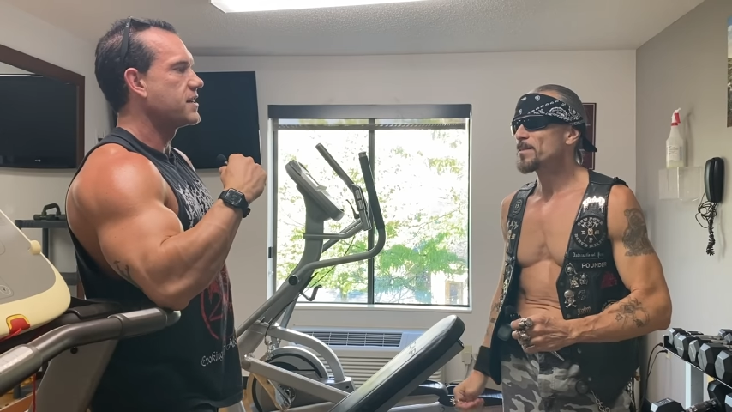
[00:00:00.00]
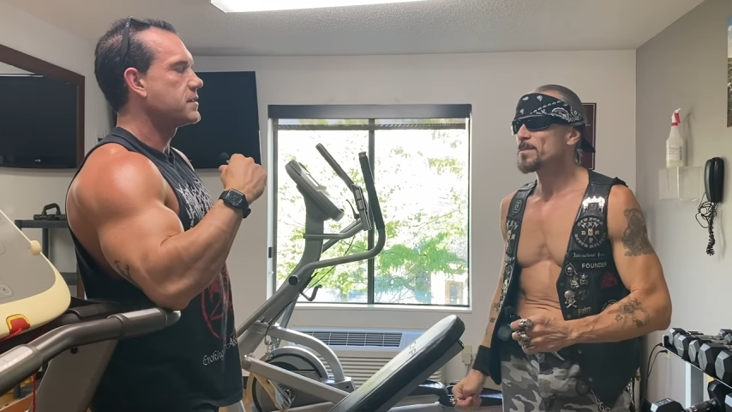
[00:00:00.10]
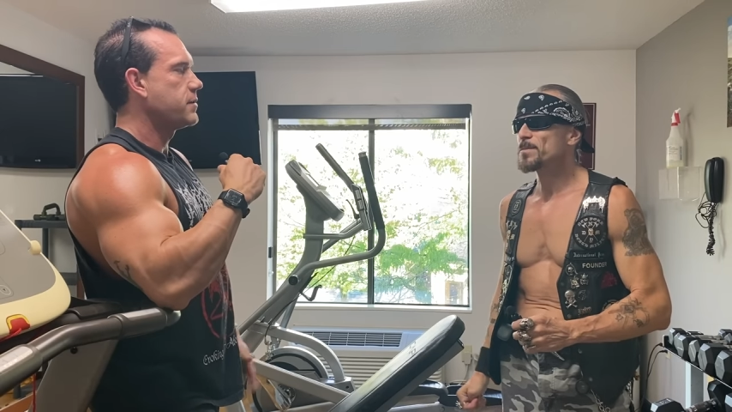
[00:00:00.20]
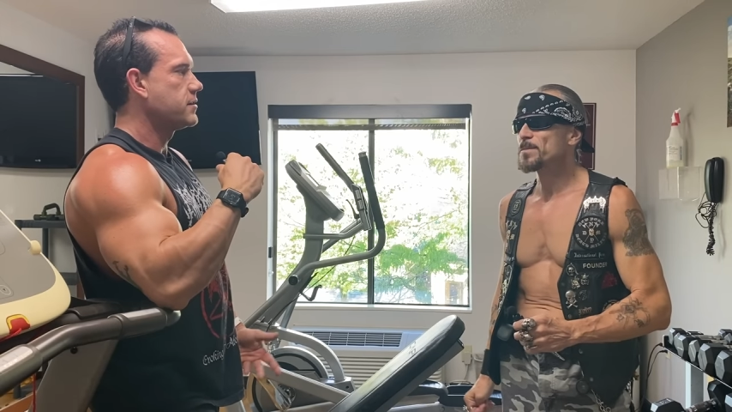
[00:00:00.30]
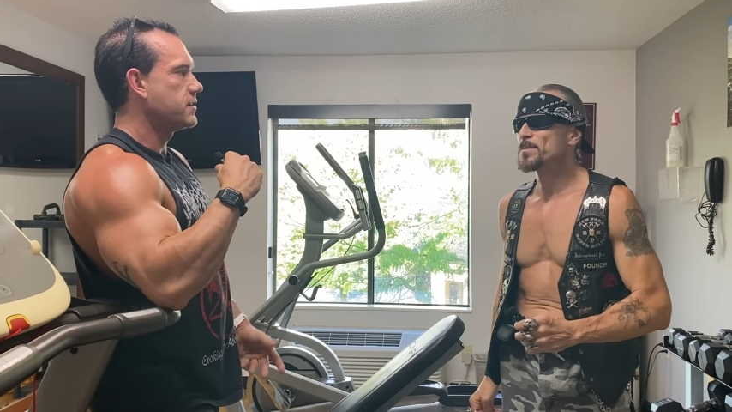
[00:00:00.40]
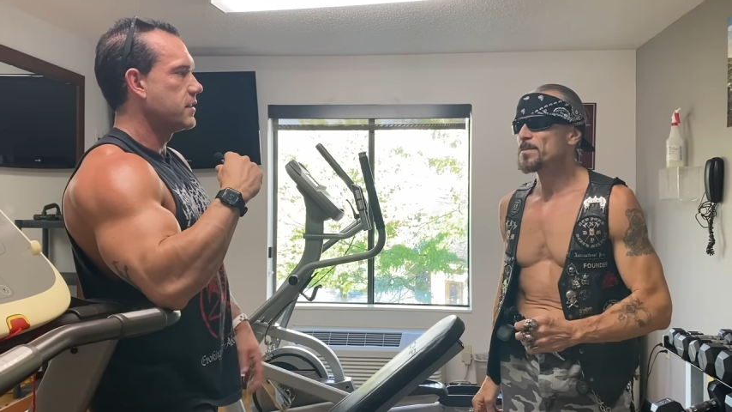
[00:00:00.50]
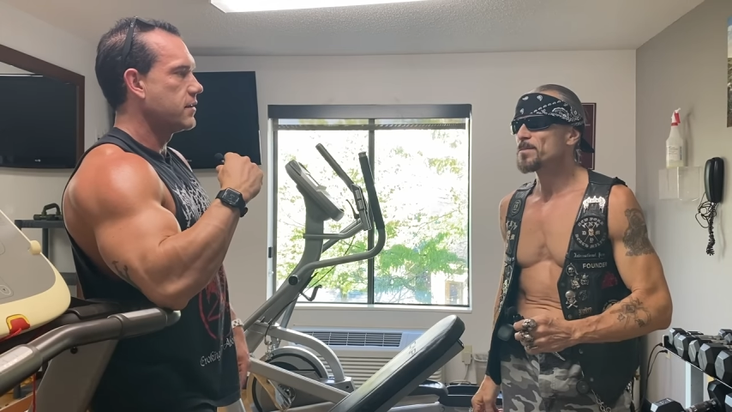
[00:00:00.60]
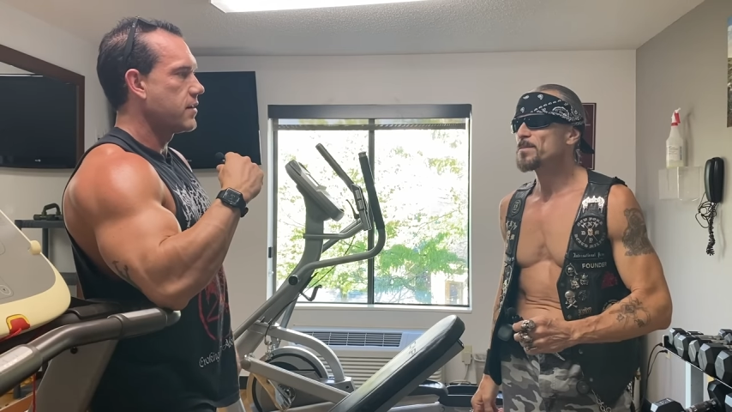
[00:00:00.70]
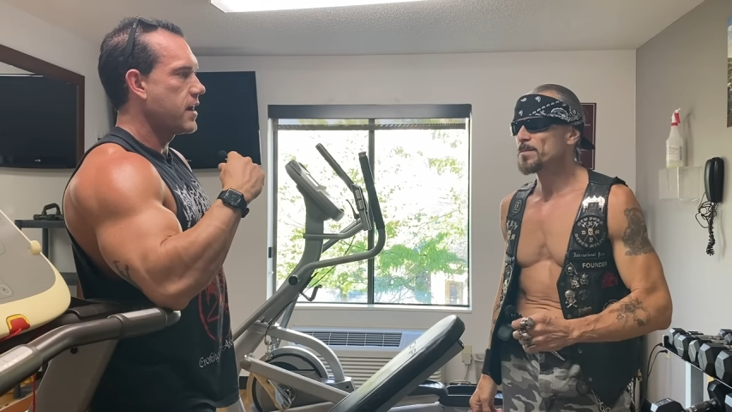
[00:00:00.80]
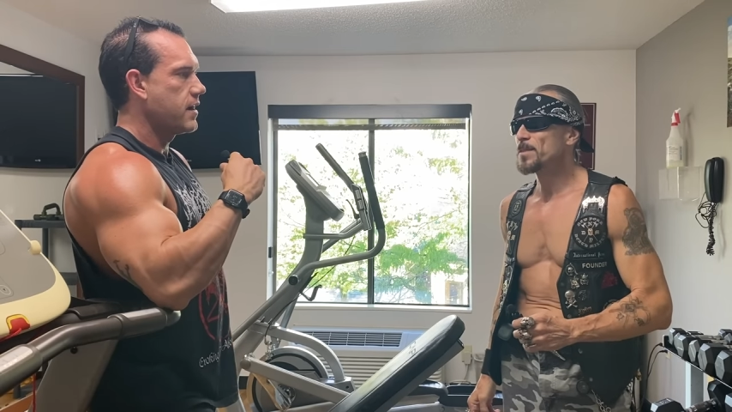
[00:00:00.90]
Speaker 1: an experience they'll
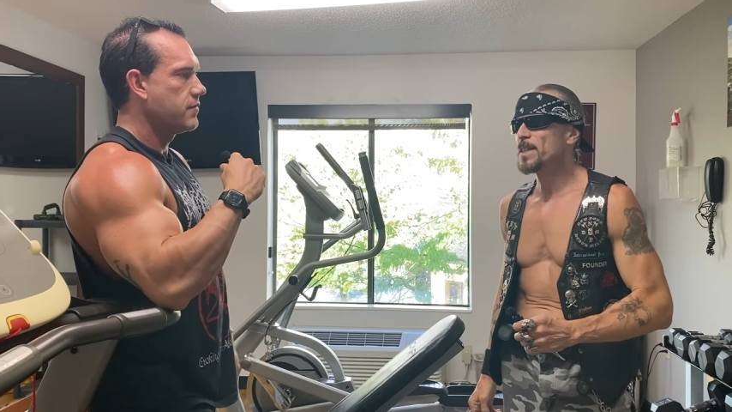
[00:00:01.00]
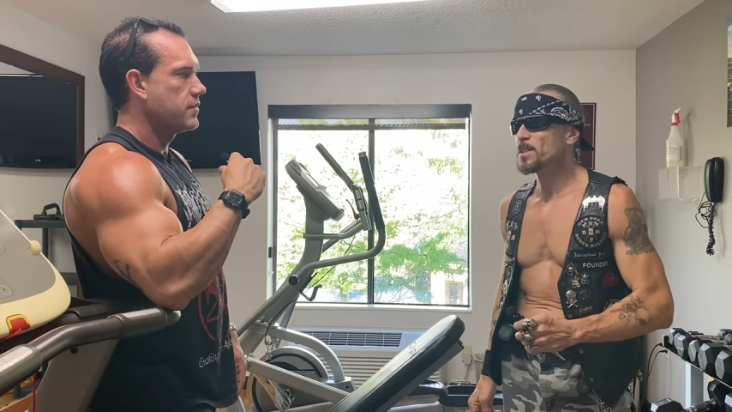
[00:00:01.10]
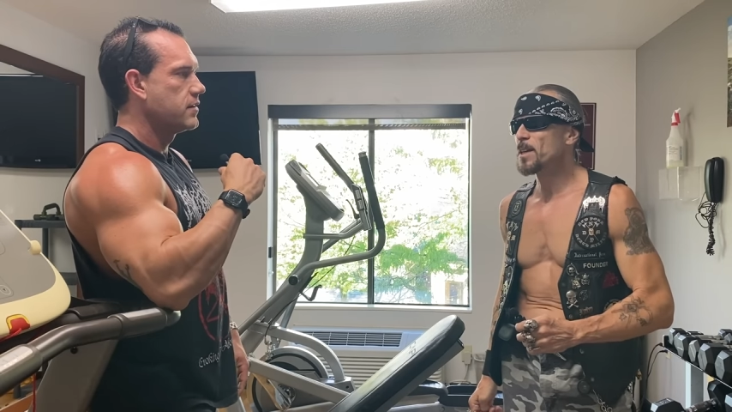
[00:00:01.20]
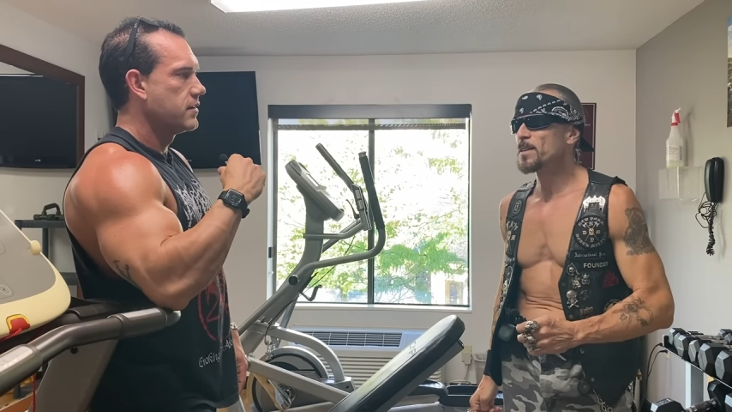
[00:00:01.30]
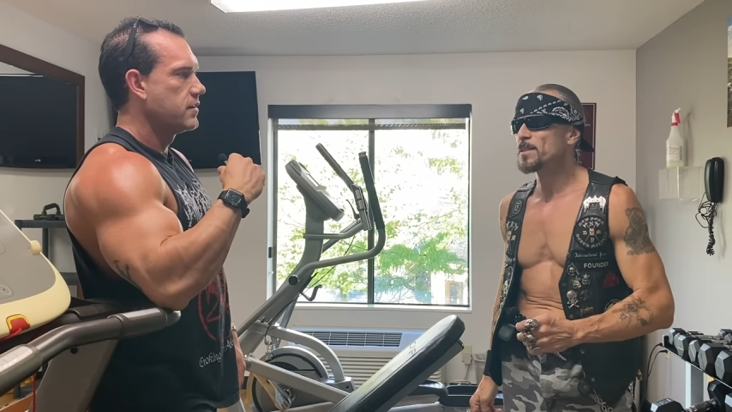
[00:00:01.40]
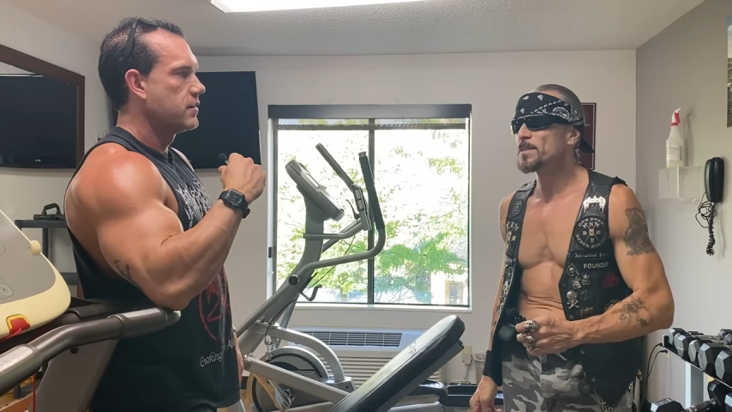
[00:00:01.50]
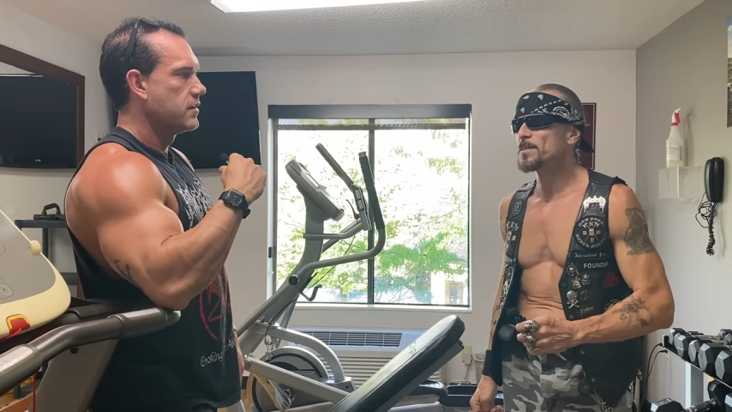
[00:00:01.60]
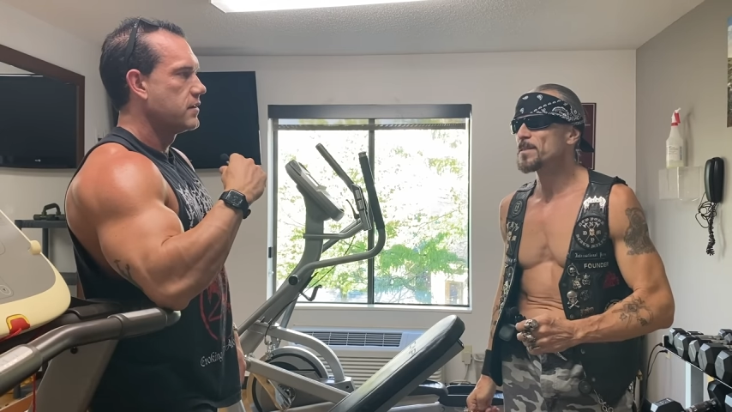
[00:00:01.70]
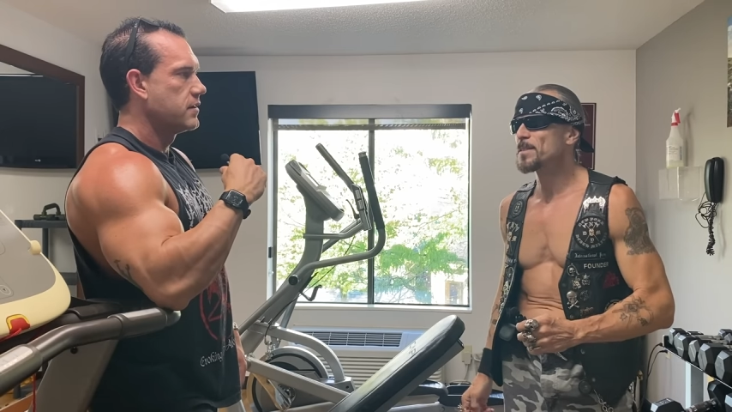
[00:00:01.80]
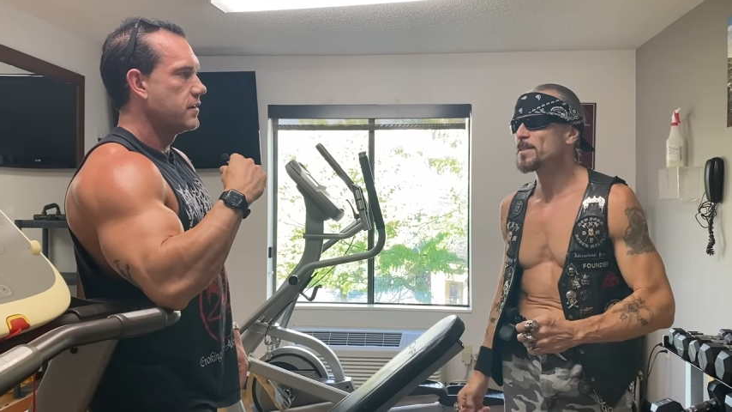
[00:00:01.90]
never have. Exactly.
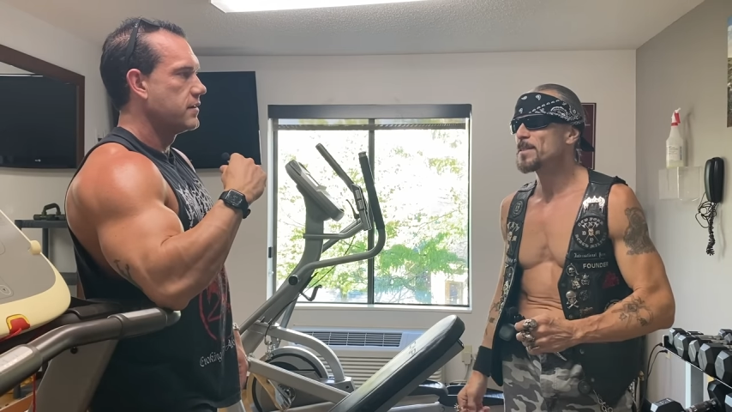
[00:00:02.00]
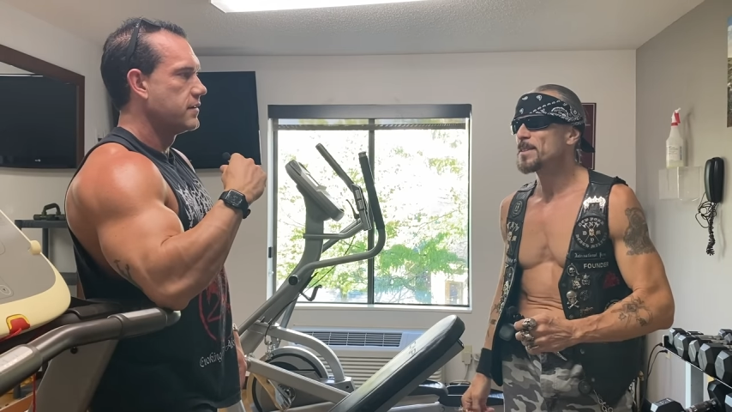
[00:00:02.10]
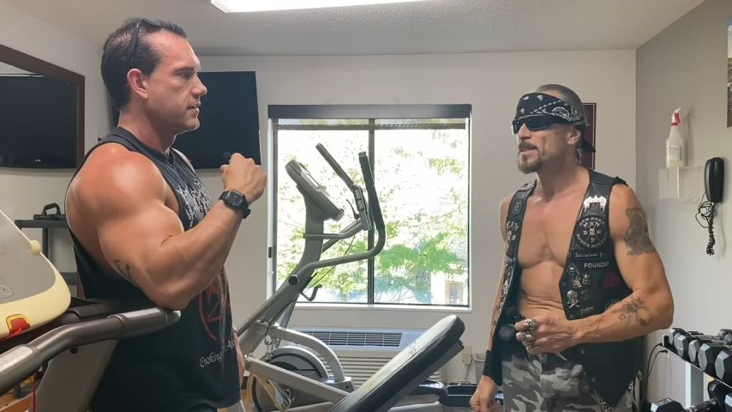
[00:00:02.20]
Yeah.